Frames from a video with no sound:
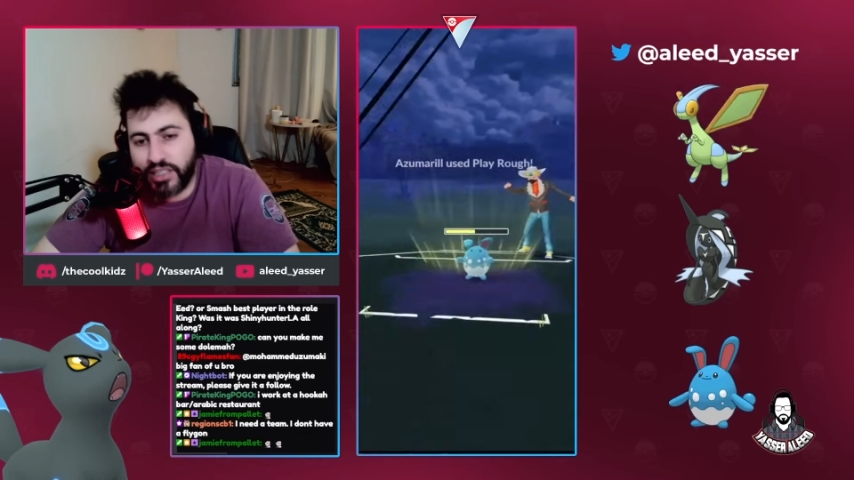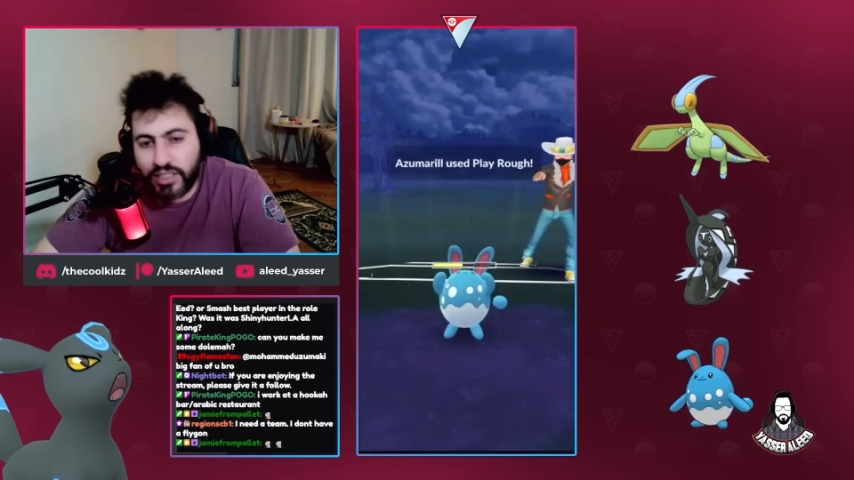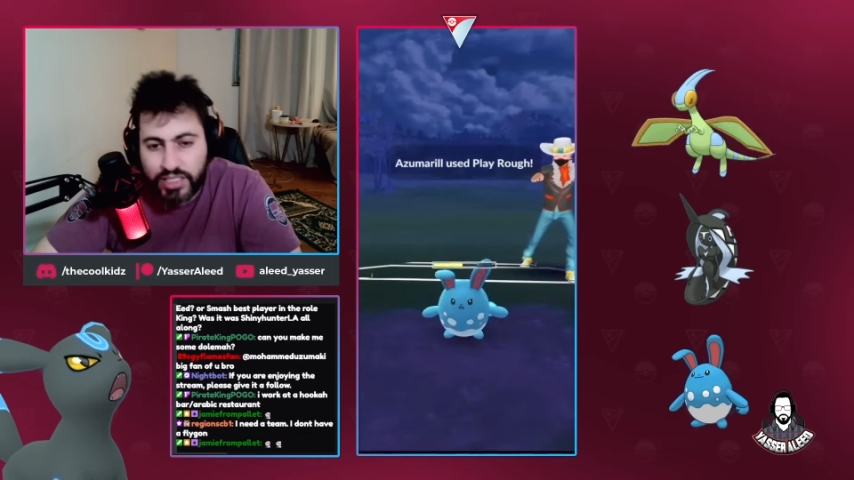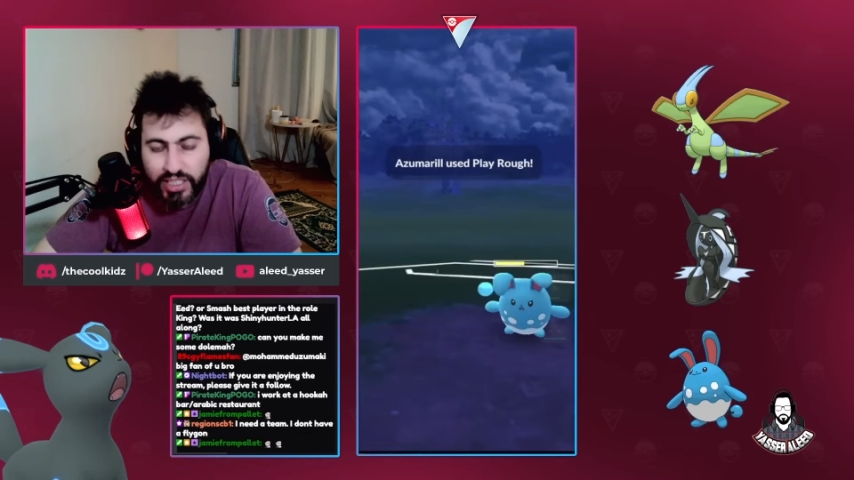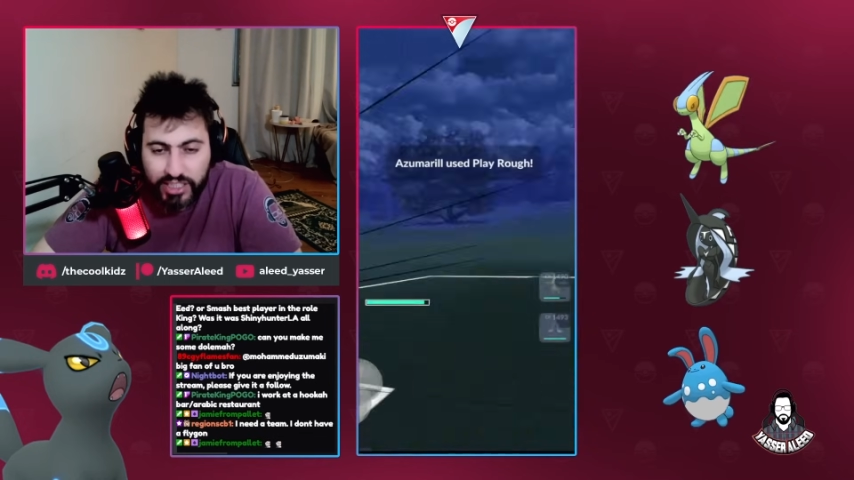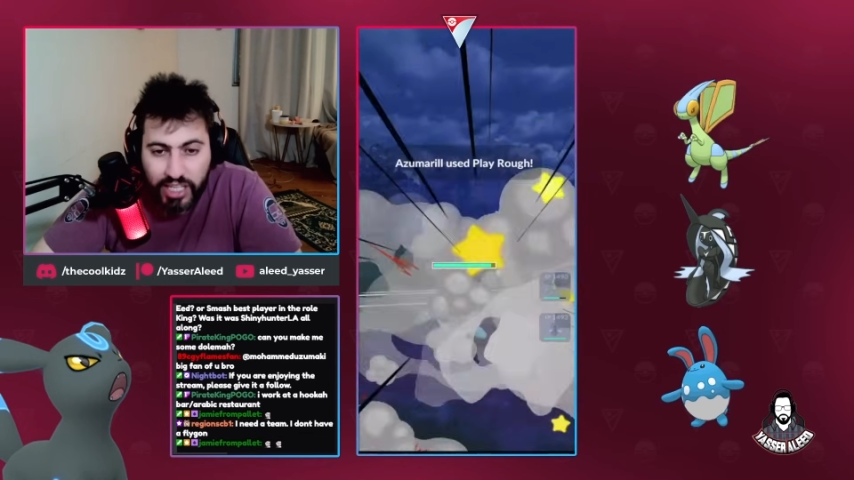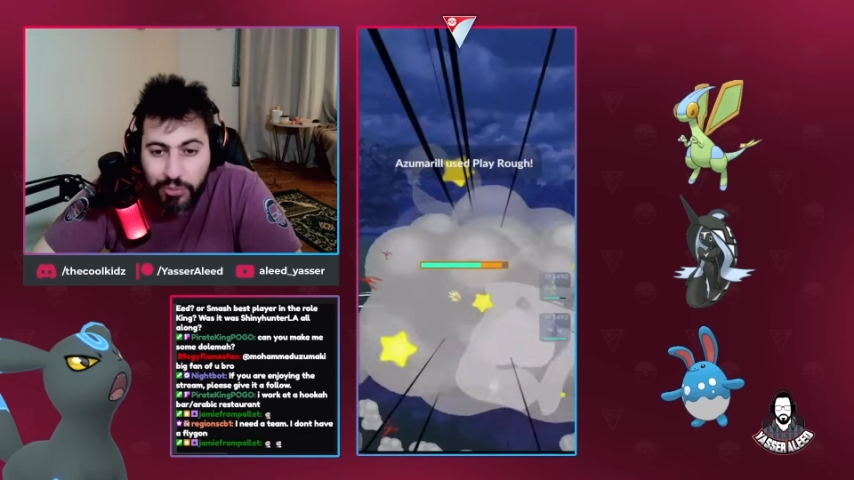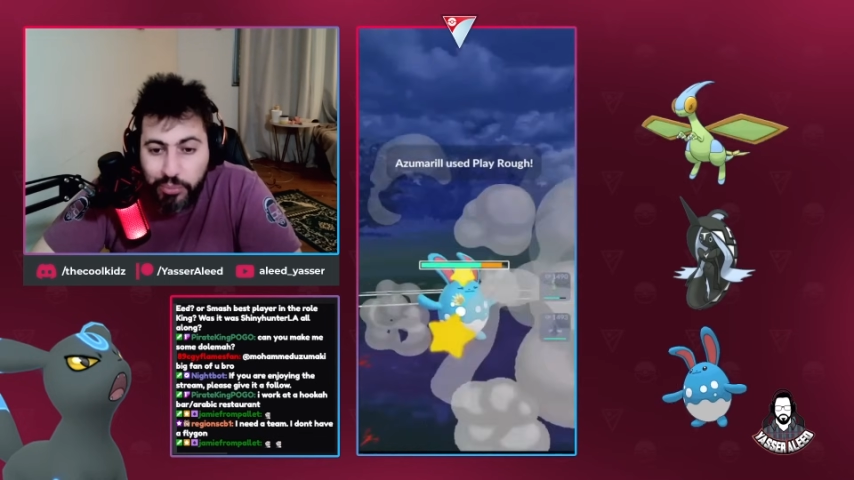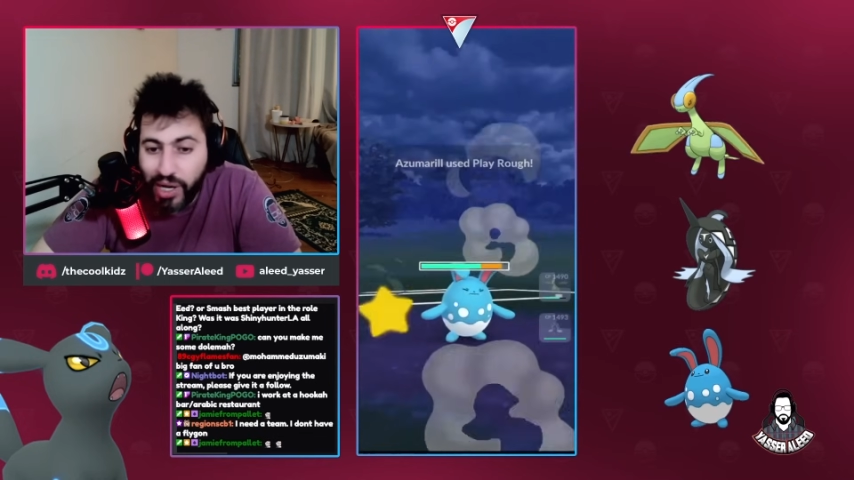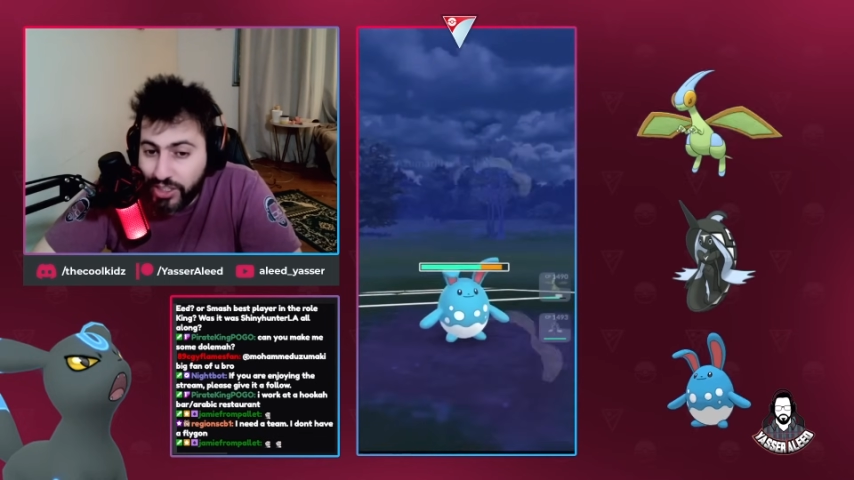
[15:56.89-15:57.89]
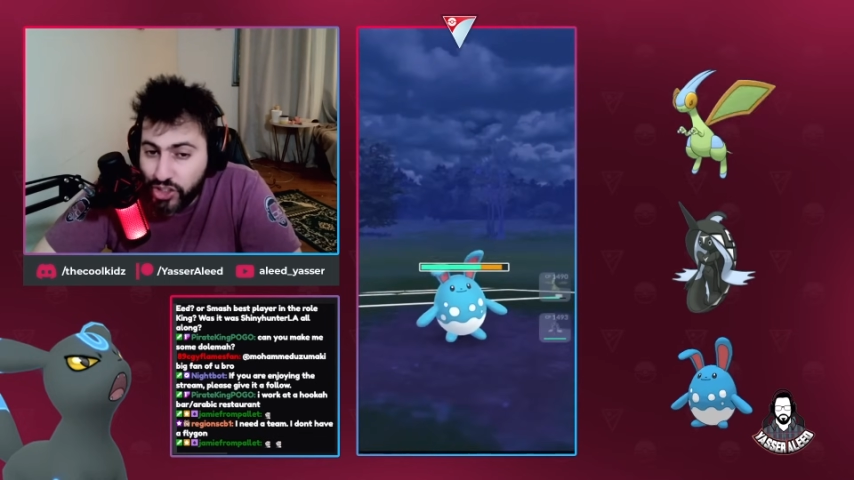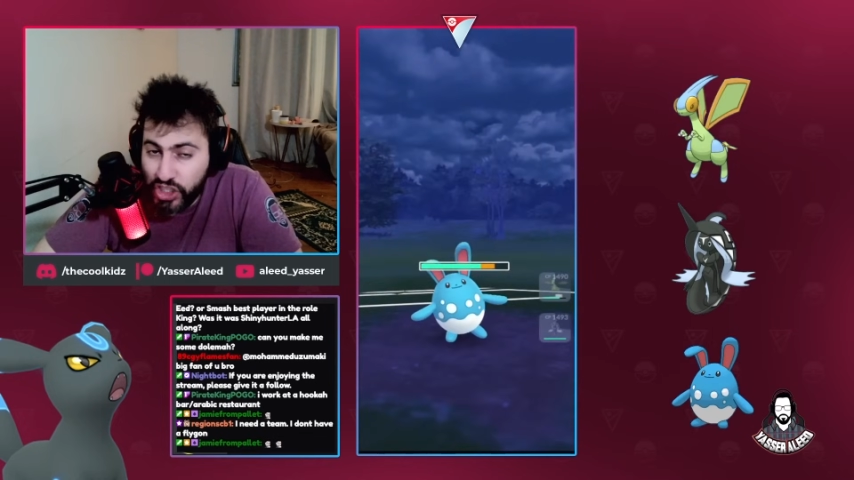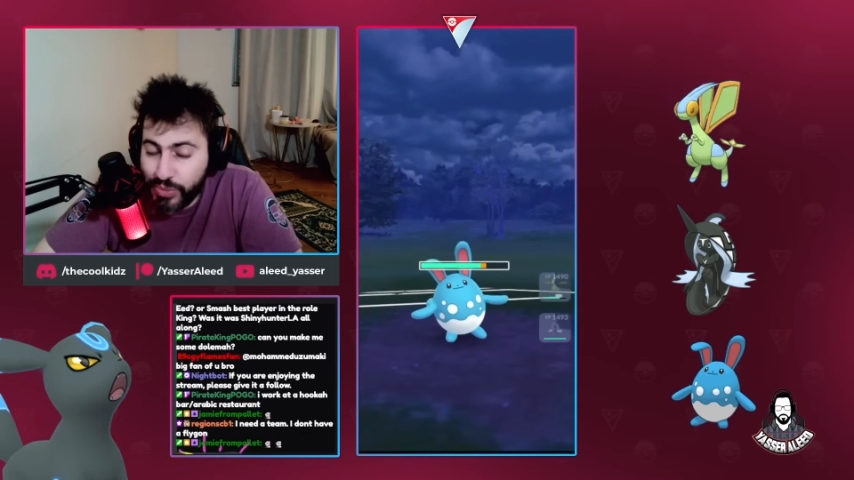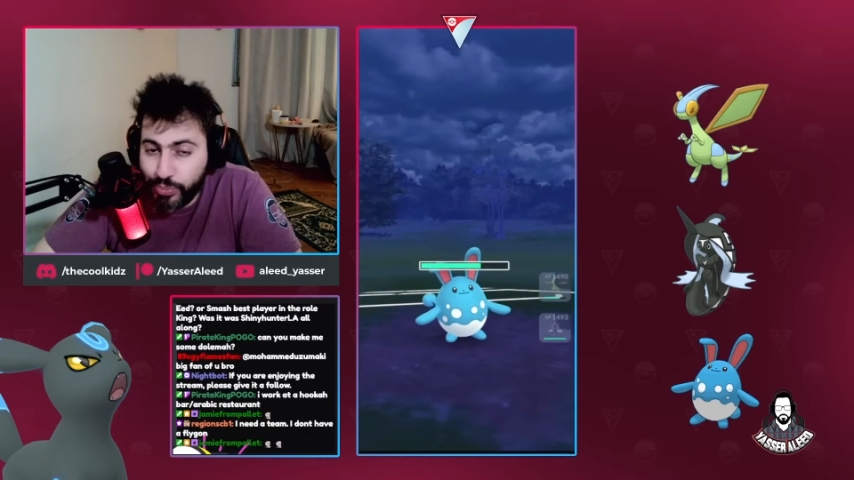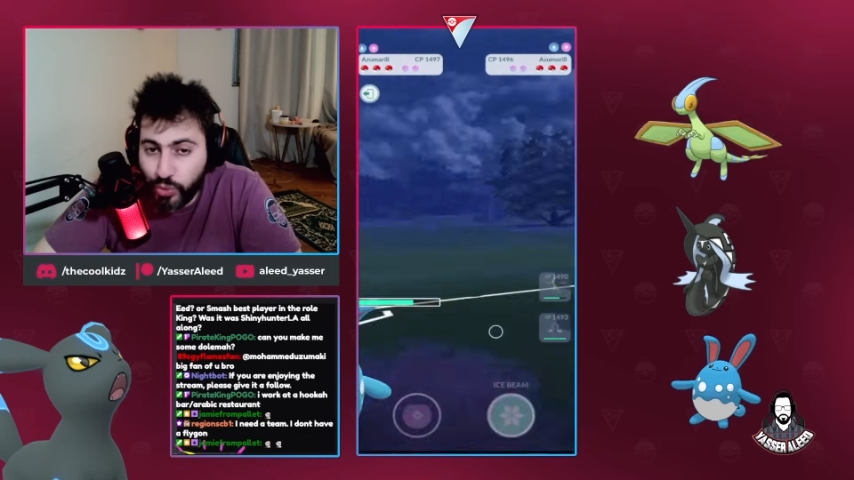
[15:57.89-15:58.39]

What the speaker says: It's like my cheap